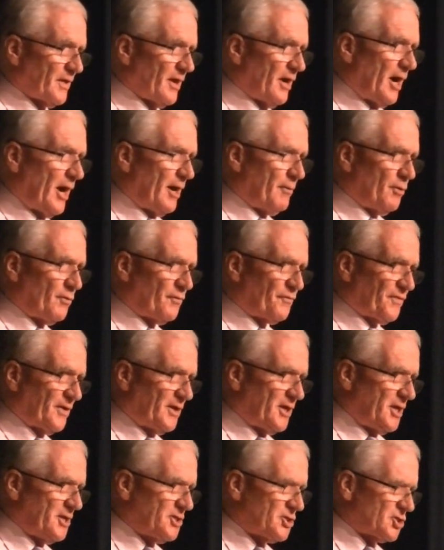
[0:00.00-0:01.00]
I will
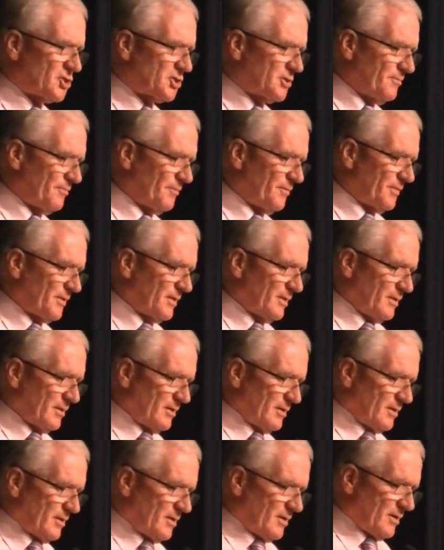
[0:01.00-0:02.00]
finish
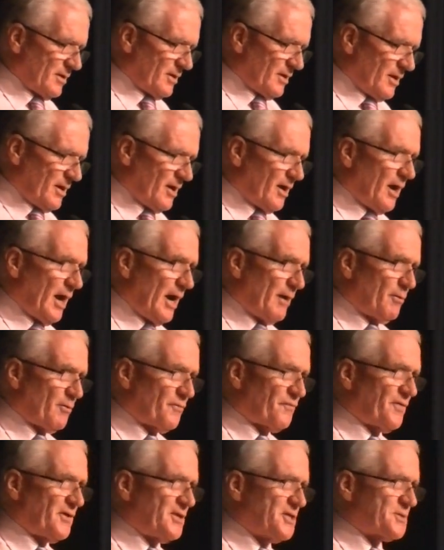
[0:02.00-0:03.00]

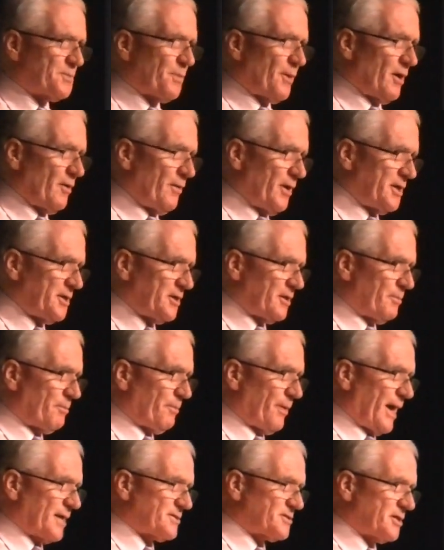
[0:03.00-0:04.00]
by reading a
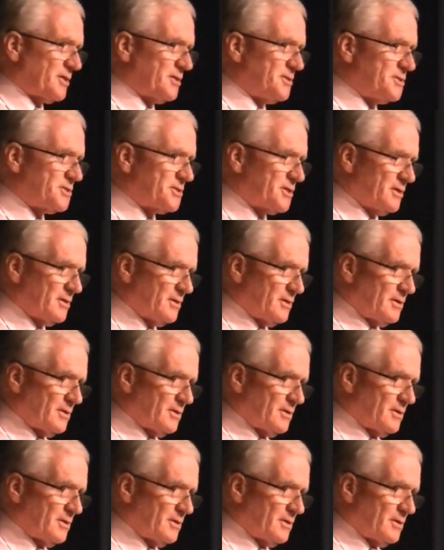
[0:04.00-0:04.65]
passage